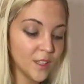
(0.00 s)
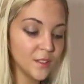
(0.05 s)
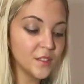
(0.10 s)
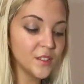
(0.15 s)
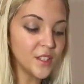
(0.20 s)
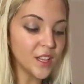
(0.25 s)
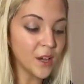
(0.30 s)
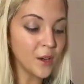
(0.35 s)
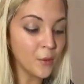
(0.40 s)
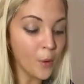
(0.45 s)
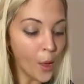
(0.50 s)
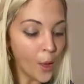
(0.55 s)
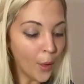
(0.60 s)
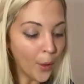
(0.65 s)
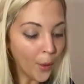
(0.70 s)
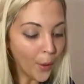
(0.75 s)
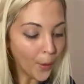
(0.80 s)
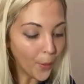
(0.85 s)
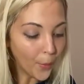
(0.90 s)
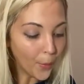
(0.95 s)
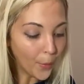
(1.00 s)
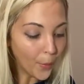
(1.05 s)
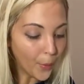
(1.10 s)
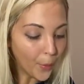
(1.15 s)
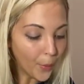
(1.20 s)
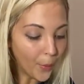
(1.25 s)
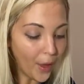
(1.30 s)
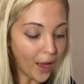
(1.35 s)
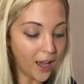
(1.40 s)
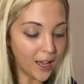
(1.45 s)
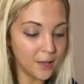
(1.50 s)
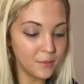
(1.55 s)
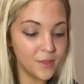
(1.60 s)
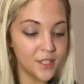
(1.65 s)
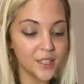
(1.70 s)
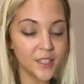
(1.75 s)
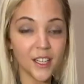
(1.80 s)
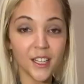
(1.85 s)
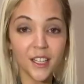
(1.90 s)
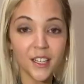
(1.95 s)
So I'm
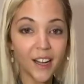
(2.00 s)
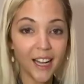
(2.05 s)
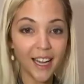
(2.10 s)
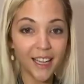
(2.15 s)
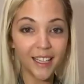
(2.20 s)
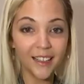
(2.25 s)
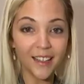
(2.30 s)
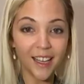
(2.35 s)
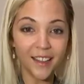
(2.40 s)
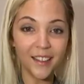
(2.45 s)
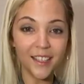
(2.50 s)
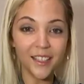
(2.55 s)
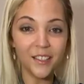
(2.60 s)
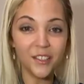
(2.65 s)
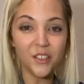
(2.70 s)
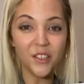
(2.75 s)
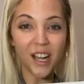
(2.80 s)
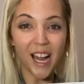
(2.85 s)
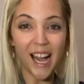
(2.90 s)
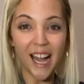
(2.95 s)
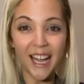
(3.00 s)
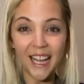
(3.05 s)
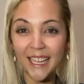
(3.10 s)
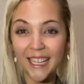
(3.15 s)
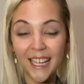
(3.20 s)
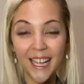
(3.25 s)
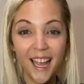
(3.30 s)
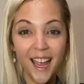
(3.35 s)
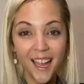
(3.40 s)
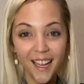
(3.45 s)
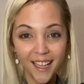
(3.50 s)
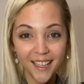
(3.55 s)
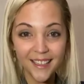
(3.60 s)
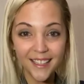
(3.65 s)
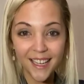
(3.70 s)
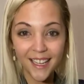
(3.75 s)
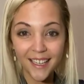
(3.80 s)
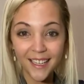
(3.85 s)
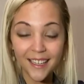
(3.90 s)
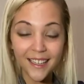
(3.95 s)
just gonna go ahead and let this dry, and
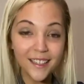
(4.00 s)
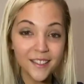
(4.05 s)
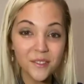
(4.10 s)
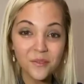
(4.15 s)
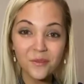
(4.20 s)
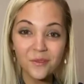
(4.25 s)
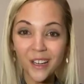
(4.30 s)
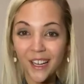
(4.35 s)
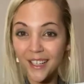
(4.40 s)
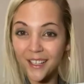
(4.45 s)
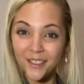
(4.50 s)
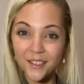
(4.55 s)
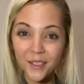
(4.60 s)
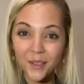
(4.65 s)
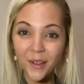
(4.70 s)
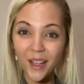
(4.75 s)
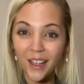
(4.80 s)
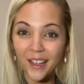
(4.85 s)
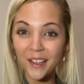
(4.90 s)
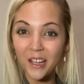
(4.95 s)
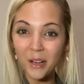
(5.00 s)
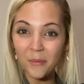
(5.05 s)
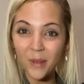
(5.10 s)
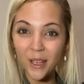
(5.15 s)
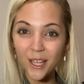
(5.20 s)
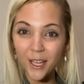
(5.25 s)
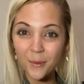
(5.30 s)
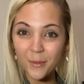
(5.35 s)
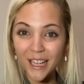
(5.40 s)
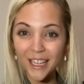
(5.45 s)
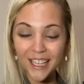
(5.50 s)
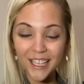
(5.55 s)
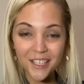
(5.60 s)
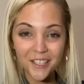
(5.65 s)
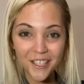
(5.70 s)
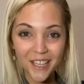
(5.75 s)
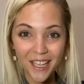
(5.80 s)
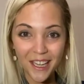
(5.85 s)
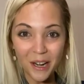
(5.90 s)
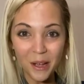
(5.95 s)
then it is ready to hang up in my
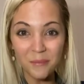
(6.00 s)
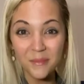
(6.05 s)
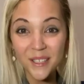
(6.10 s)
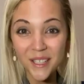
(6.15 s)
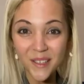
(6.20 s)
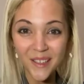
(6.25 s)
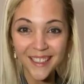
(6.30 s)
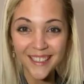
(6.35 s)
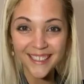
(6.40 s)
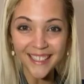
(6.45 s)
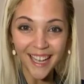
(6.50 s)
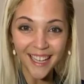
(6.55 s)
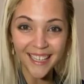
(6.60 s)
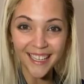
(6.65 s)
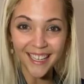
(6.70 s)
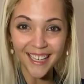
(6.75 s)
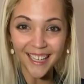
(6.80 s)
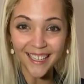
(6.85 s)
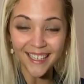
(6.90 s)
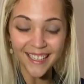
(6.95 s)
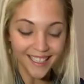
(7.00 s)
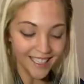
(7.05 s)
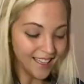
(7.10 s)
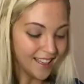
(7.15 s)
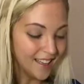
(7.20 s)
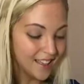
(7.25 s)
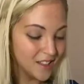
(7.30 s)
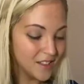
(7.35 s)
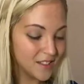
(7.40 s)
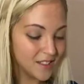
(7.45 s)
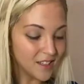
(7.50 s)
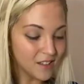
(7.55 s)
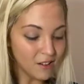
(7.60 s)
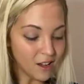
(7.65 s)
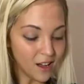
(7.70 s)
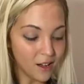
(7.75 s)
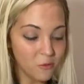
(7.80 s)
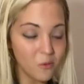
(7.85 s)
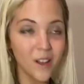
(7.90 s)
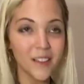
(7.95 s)
kitchen. I'm so excited. So
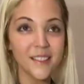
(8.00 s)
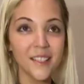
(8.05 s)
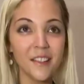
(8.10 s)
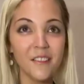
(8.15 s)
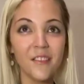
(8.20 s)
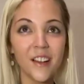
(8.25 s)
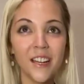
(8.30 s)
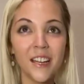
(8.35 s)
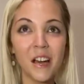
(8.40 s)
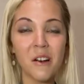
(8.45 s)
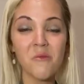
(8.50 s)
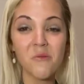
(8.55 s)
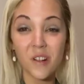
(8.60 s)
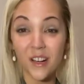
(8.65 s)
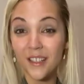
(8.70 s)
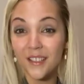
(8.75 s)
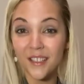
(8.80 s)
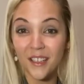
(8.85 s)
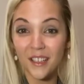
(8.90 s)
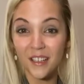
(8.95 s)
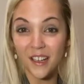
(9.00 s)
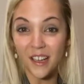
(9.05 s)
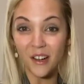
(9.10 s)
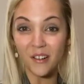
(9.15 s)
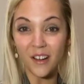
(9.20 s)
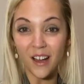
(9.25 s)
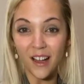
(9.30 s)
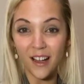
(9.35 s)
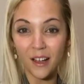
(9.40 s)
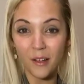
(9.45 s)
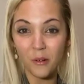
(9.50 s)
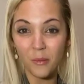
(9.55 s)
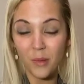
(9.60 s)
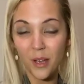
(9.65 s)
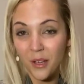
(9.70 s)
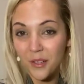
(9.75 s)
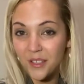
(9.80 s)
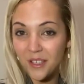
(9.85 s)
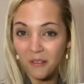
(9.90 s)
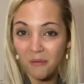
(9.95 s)
once I find out where it's gonna go, I will
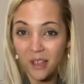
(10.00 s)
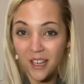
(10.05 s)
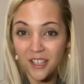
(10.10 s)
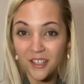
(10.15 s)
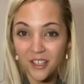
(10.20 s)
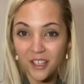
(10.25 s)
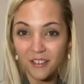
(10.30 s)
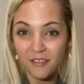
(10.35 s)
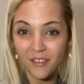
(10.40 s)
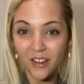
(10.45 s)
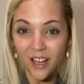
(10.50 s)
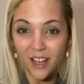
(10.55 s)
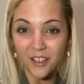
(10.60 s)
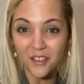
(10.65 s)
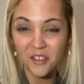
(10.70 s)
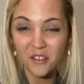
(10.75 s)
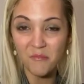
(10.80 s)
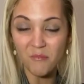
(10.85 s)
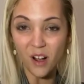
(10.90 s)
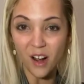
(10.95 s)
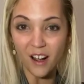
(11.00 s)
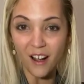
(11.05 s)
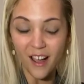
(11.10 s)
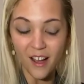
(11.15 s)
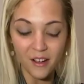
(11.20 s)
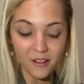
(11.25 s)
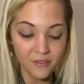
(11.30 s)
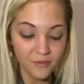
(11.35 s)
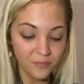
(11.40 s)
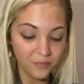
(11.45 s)
post a picture for y'all tomorrow.